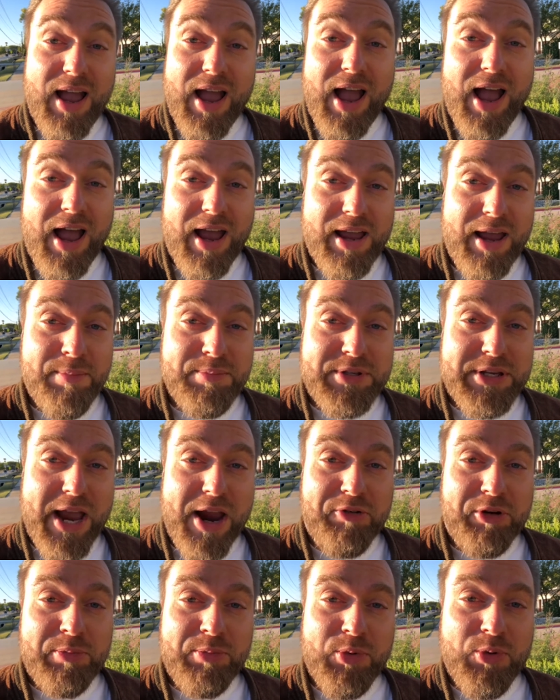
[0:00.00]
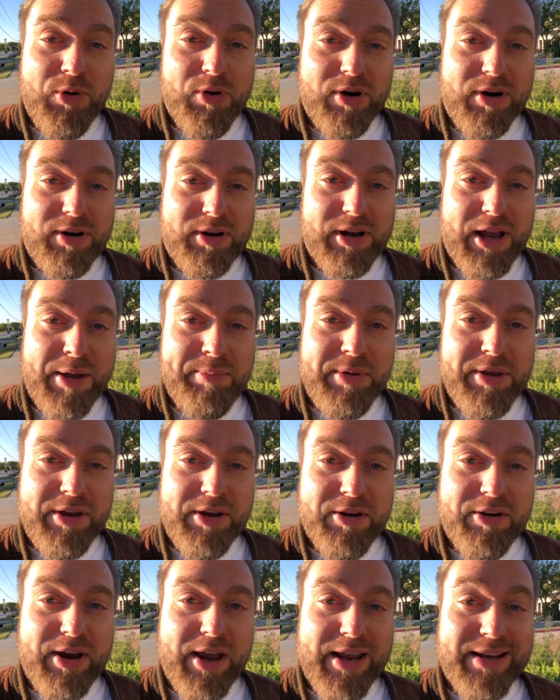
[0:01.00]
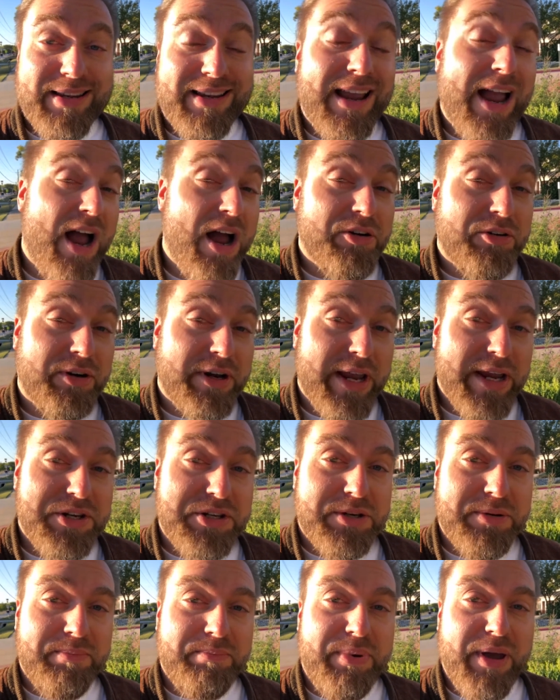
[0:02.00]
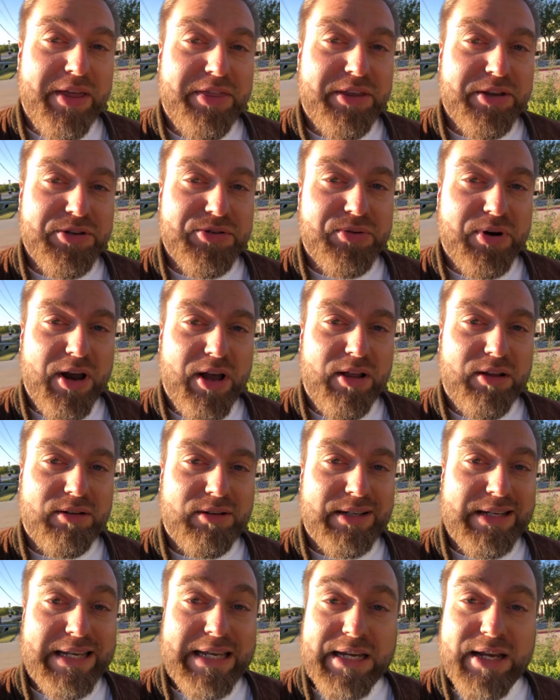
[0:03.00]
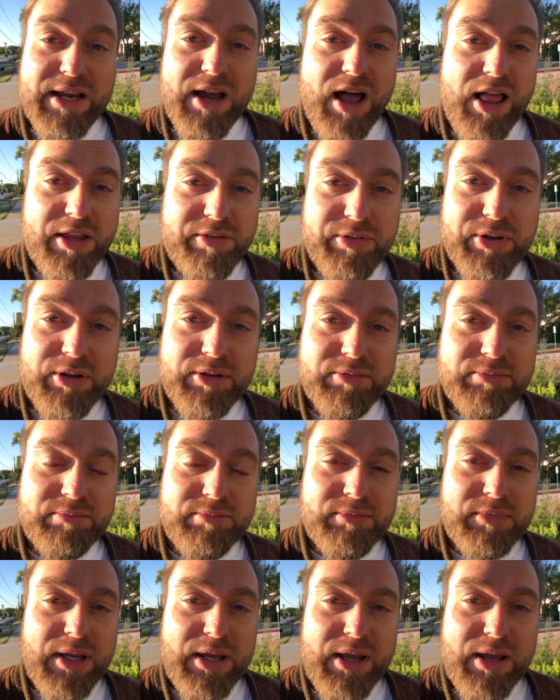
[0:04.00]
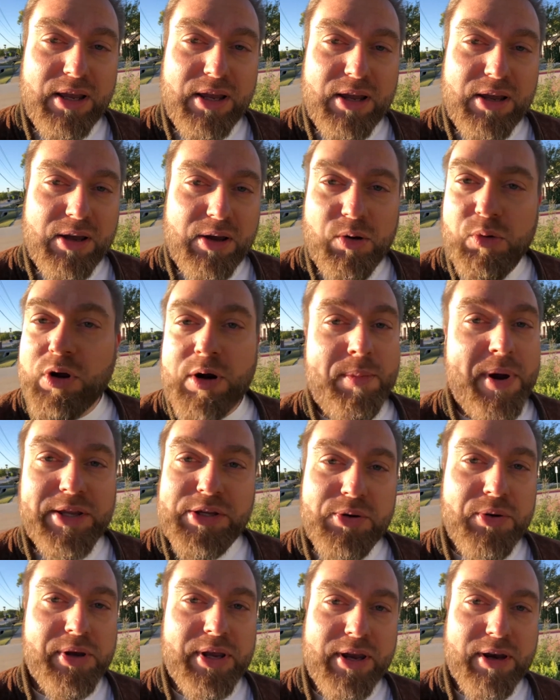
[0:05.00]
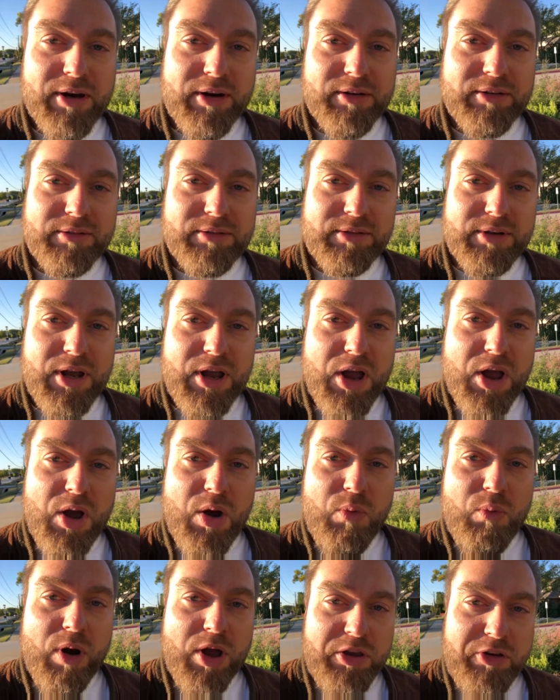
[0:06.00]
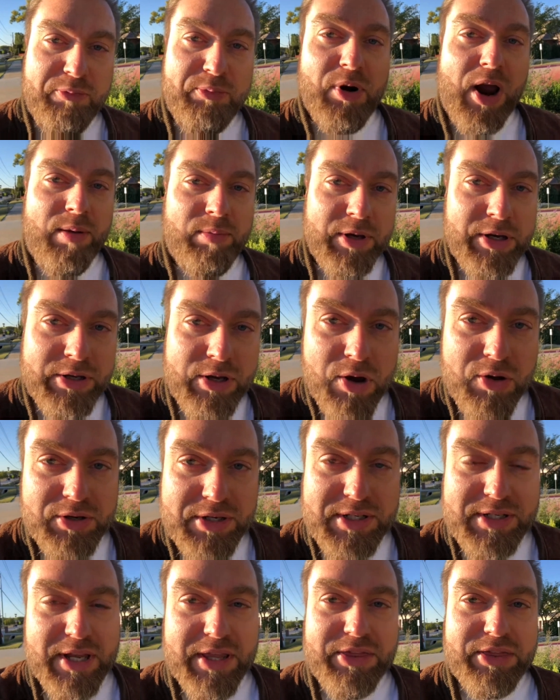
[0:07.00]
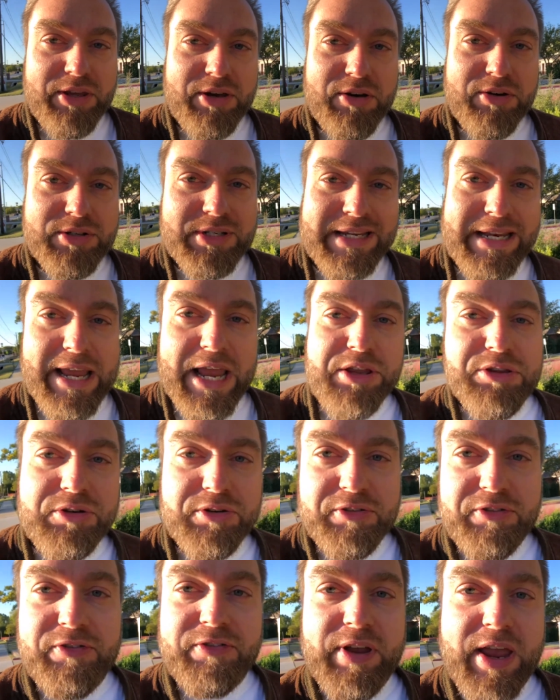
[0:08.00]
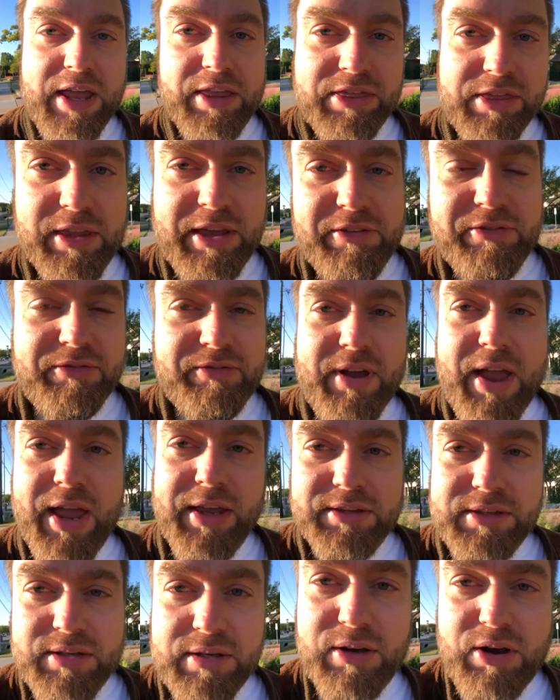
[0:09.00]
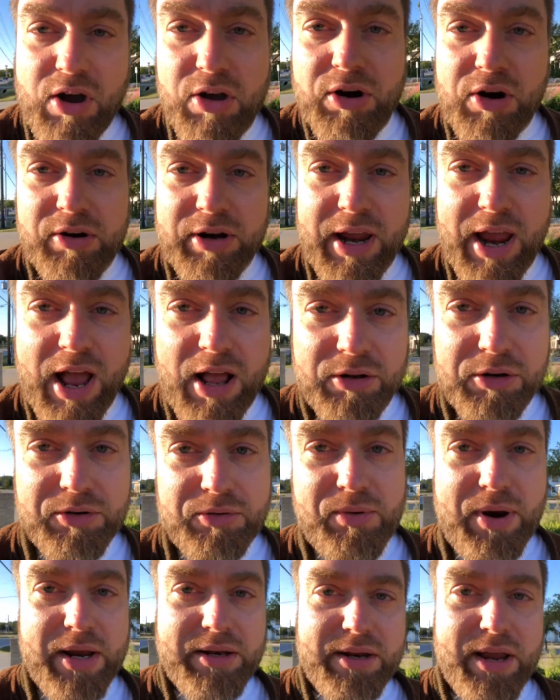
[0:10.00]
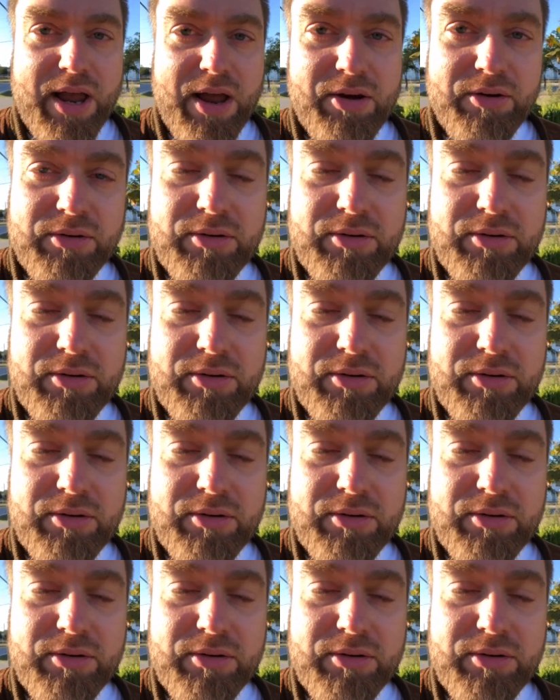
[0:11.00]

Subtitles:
Hi, I'm Zachary Moore. I'm here at Congregation Beth Israel in Colleyville. What am I doing here? Well, you've probably noticed that there's an interfaith event on our calendar right now.